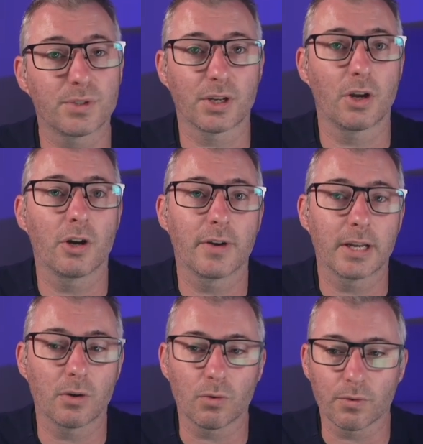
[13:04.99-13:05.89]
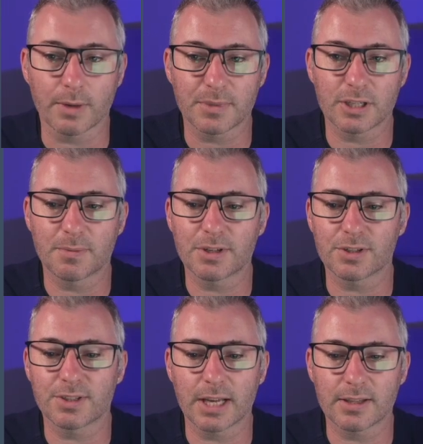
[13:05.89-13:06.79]
occurring or suspicious
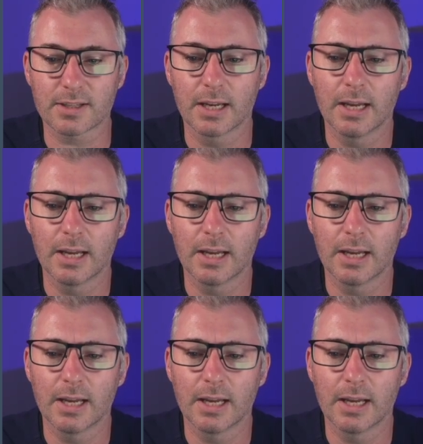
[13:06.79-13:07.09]
deaths,